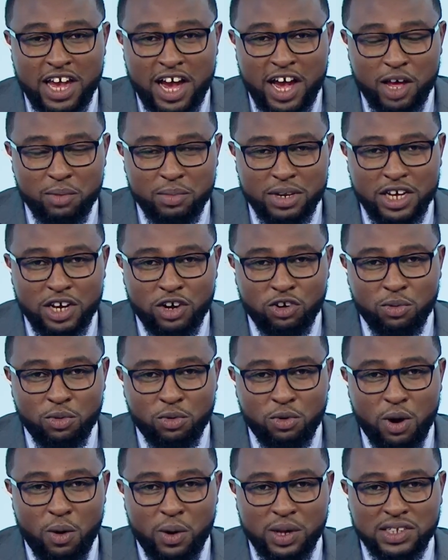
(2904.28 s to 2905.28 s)
I am Lincoln
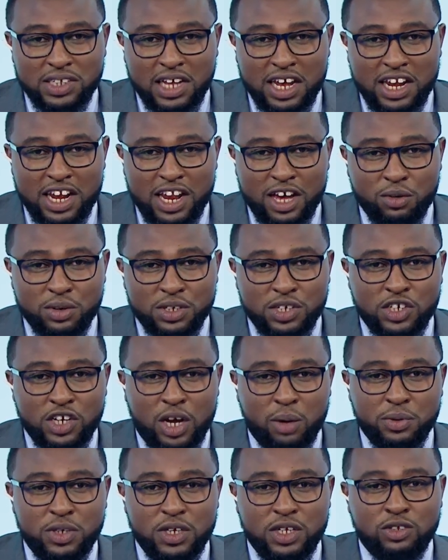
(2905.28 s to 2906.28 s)
Obogawa, sign language
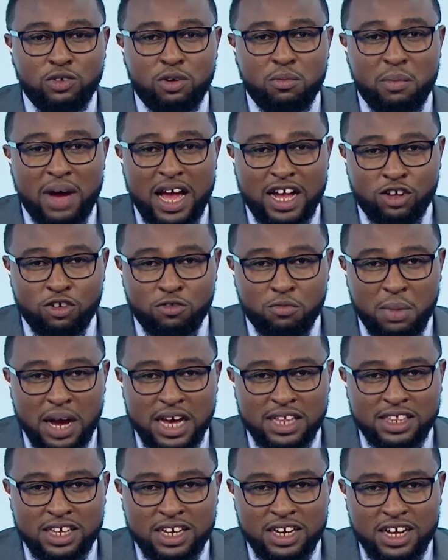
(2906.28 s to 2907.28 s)
interpreters, Michael
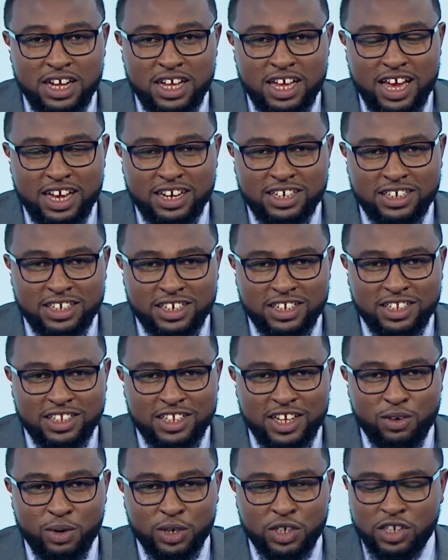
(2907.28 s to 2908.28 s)
Maithia and
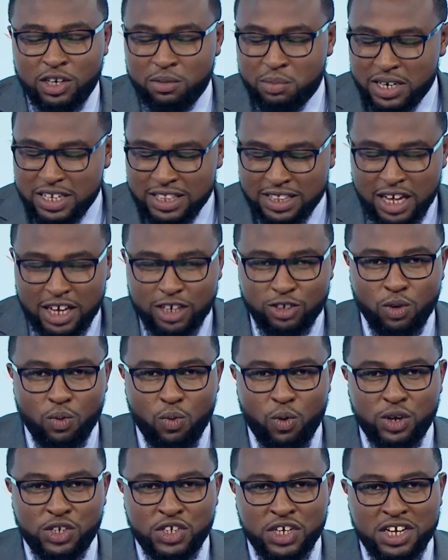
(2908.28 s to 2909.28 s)
Teresia Washiro. Many thanks for
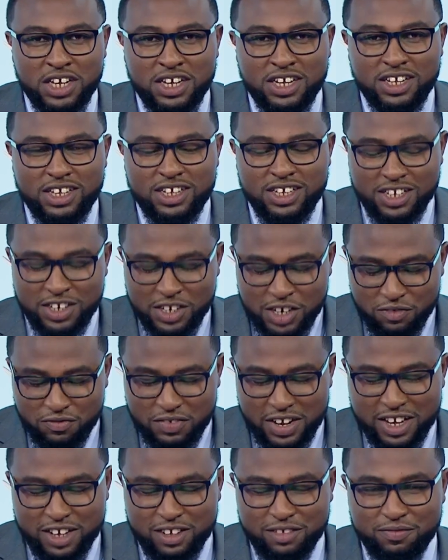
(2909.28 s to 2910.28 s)
watching. Good
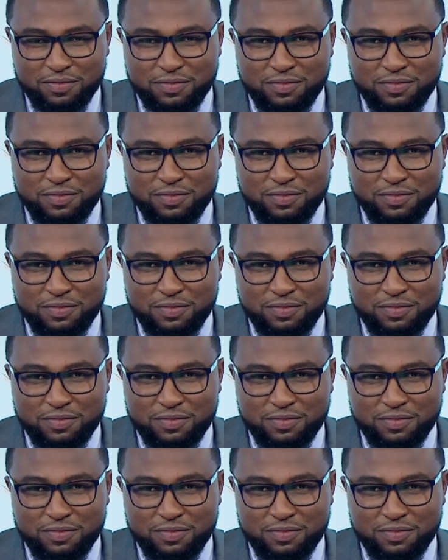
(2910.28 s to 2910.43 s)
evening.